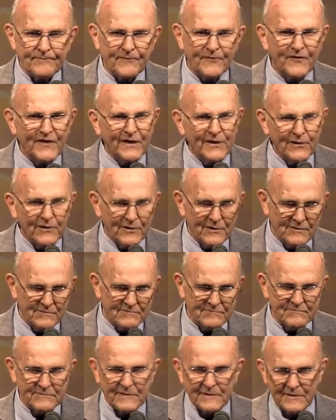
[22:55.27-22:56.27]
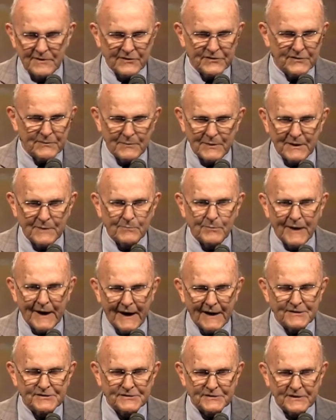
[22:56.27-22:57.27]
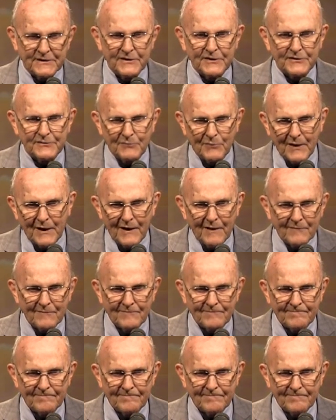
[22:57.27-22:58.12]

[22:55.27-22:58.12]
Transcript: fear is a big passion as well.